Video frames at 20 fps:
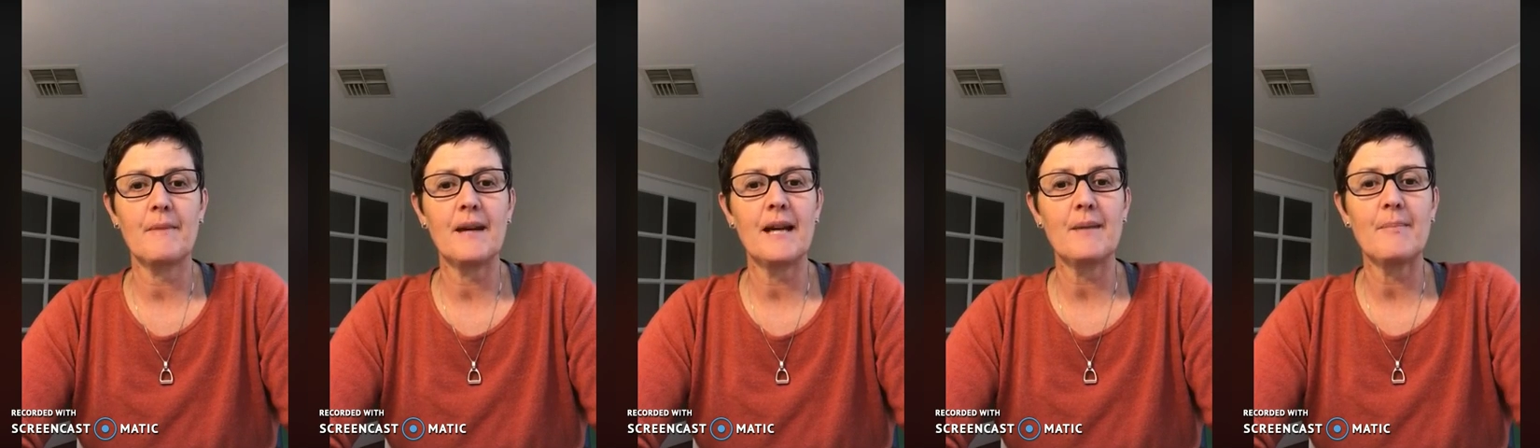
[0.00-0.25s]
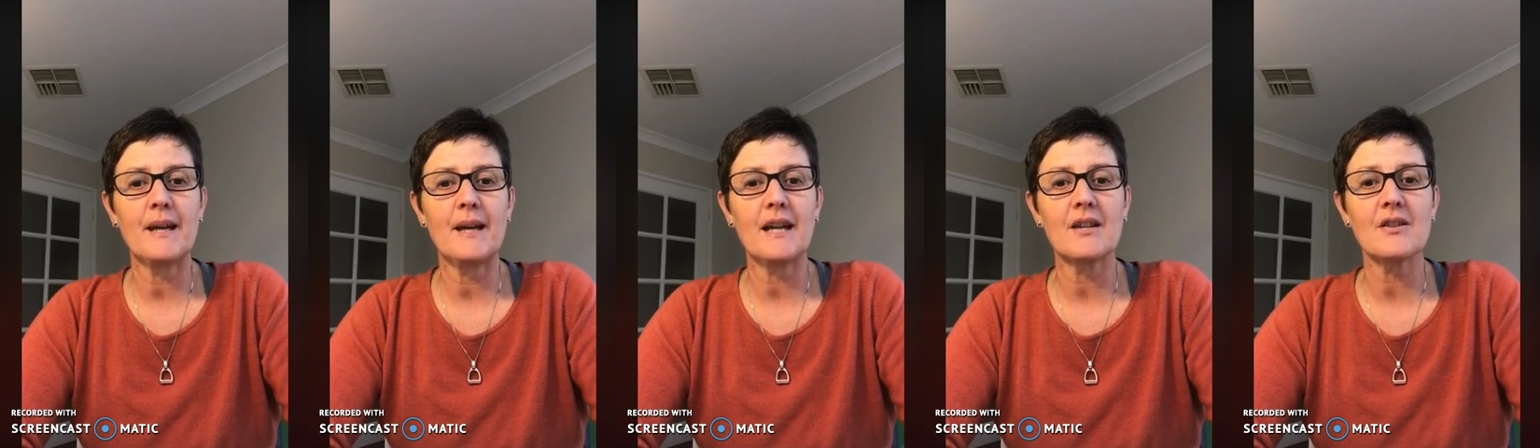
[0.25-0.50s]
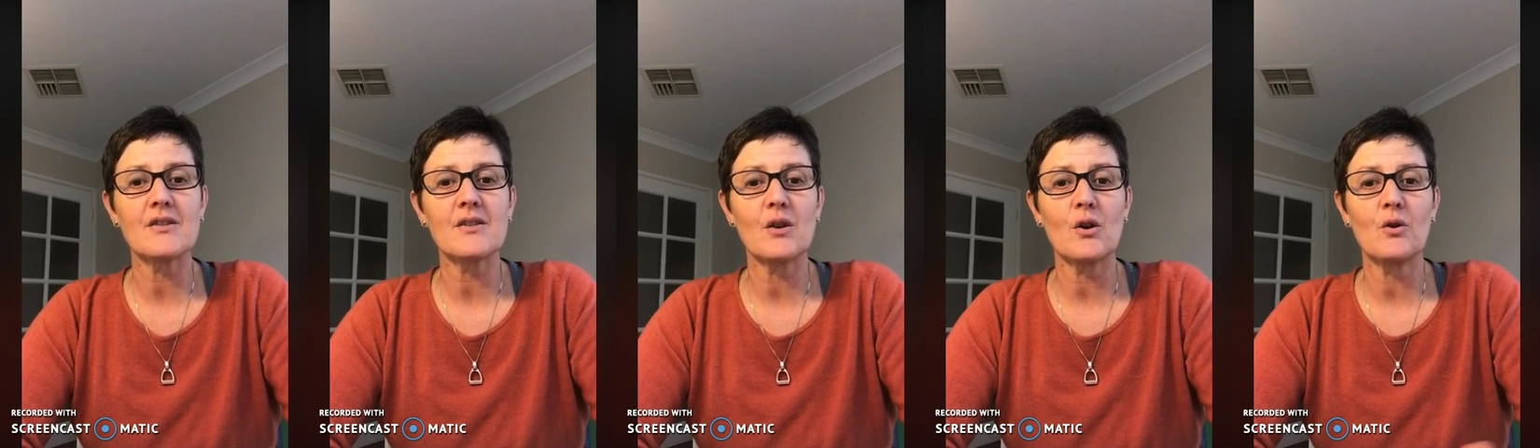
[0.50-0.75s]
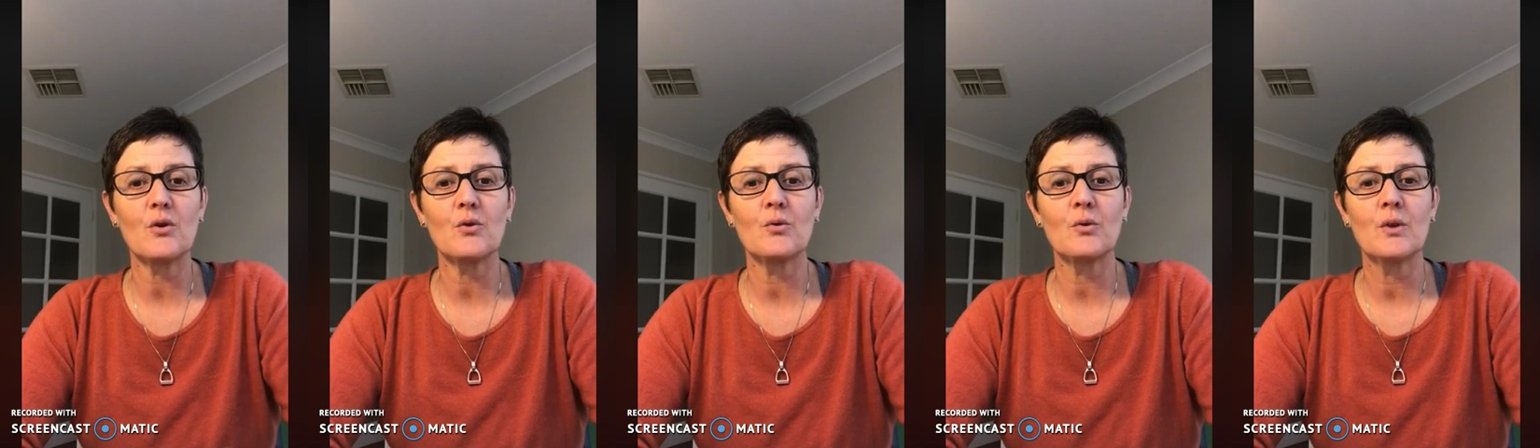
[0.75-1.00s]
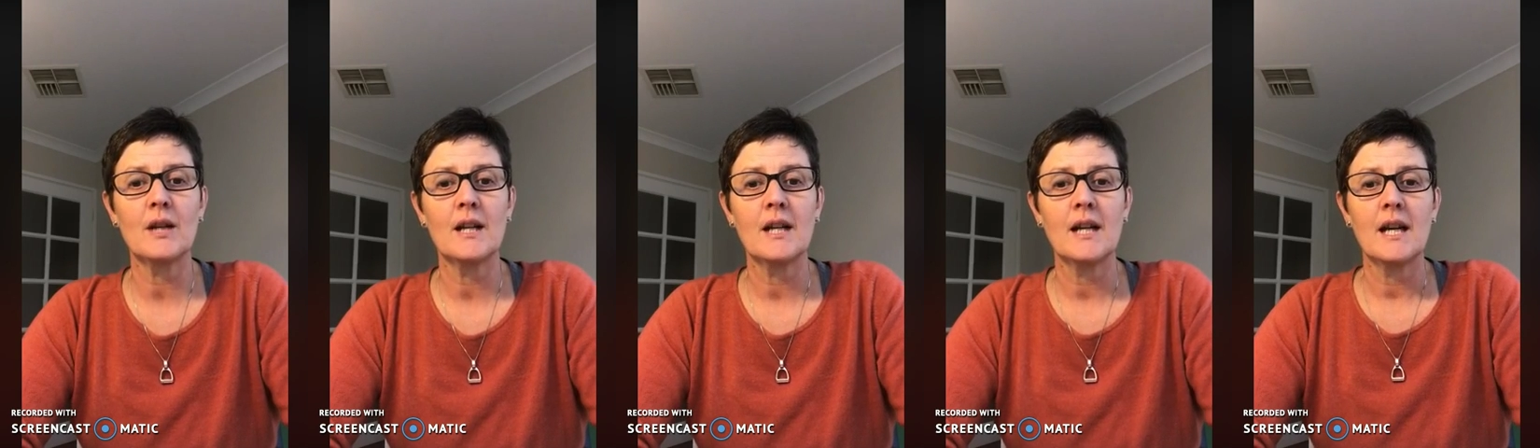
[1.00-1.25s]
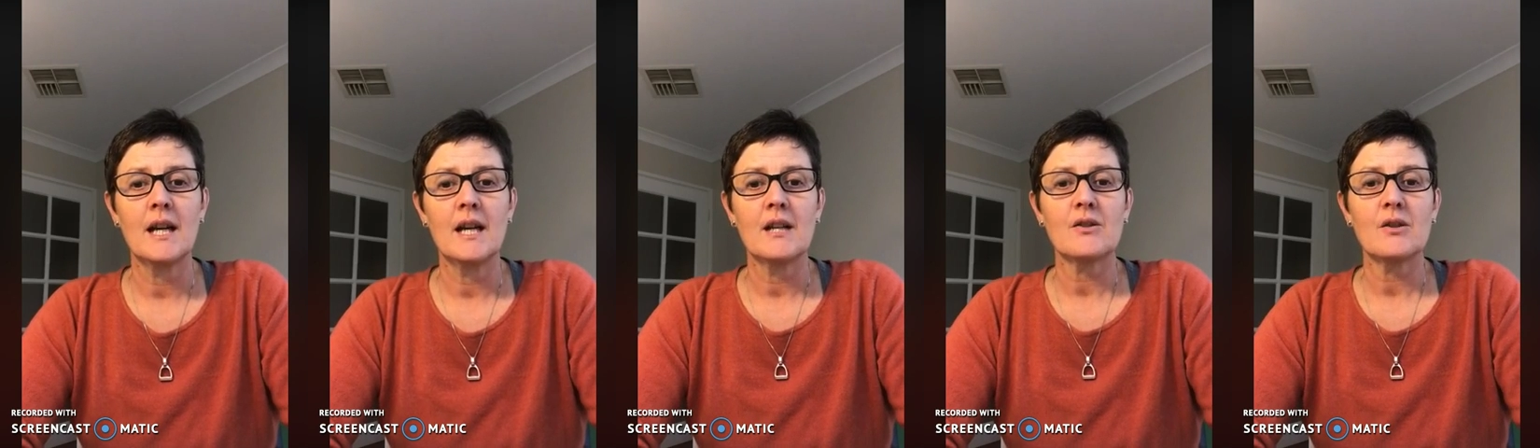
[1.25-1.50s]
Me being a sole
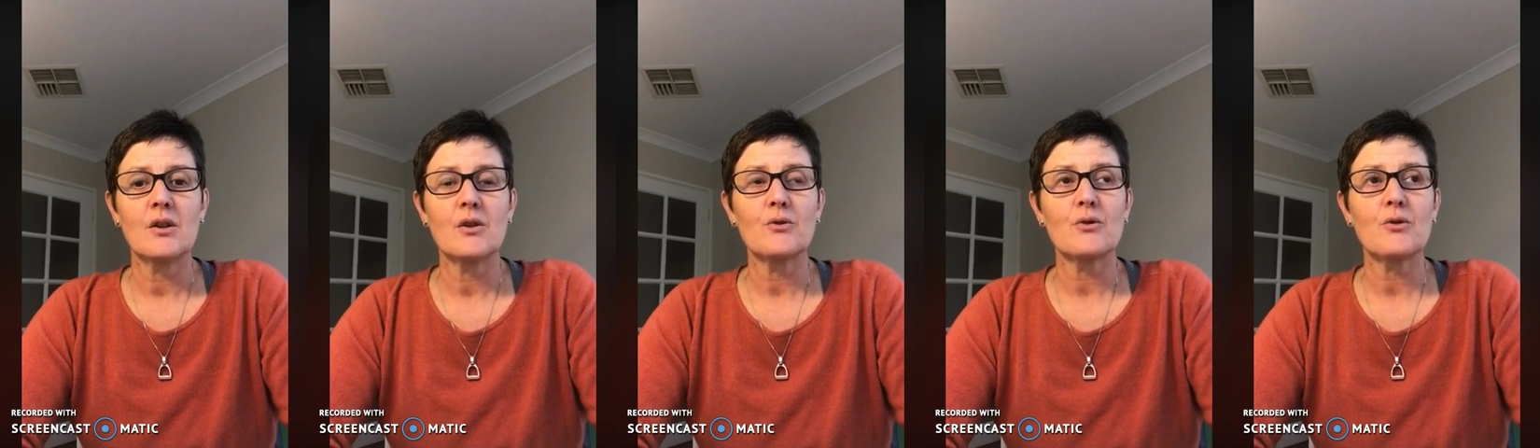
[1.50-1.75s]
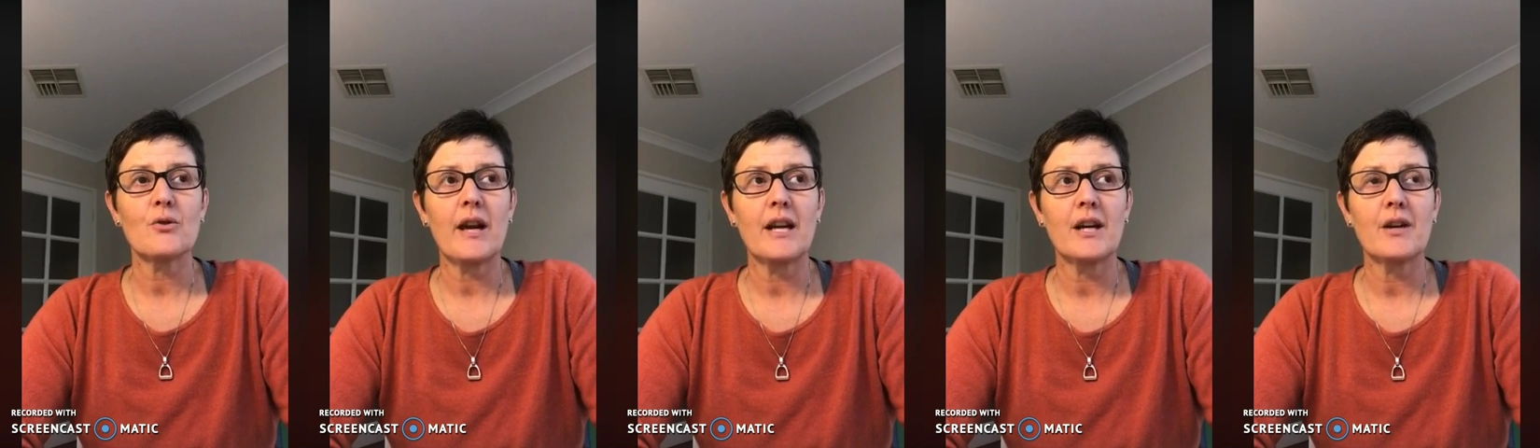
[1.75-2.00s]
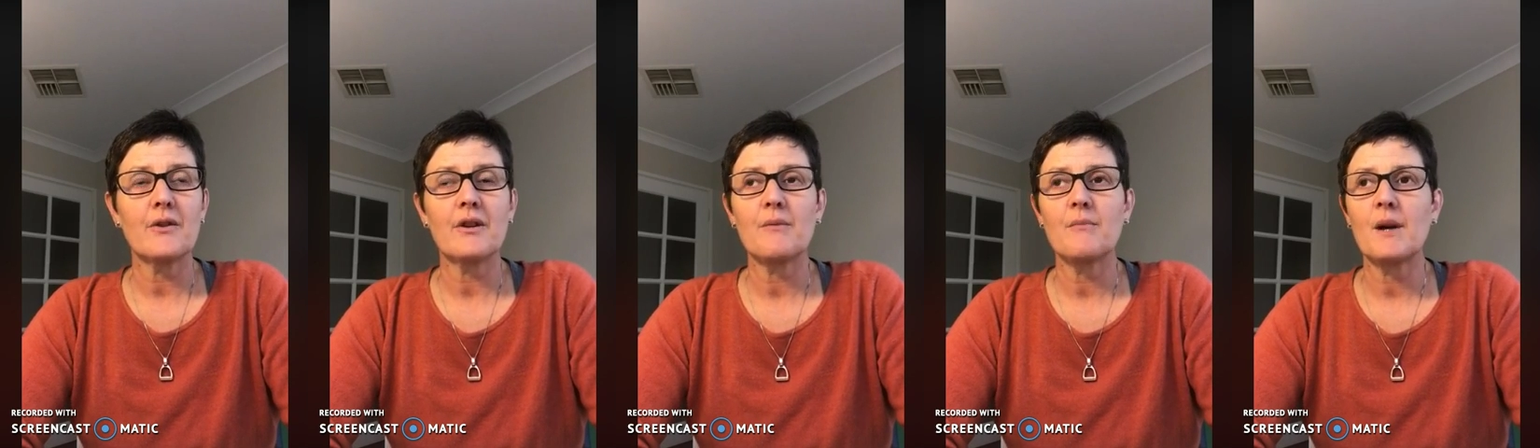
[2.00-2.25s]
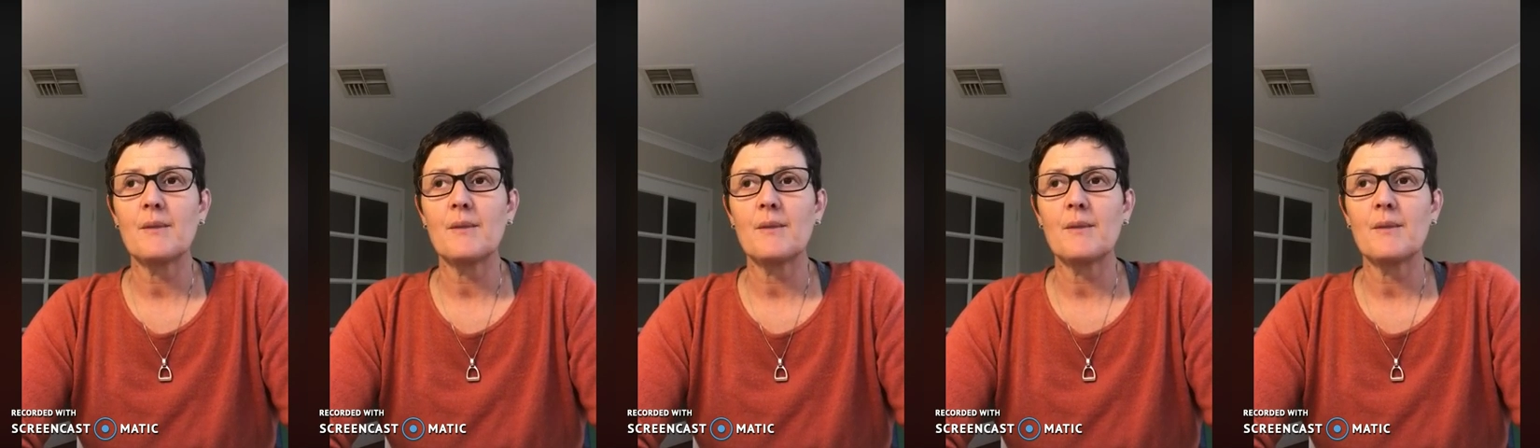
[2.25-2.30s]
trader